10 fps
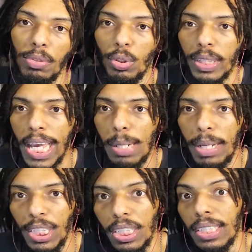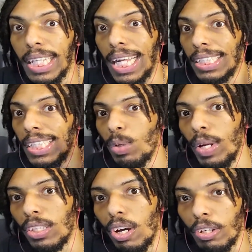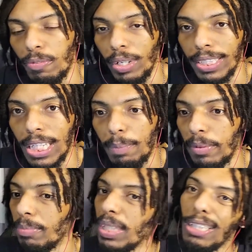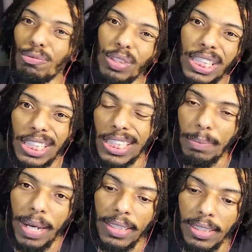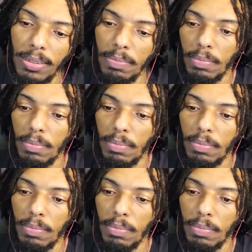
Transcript: You're doing animation, that could take way longer, for example. It really just depends.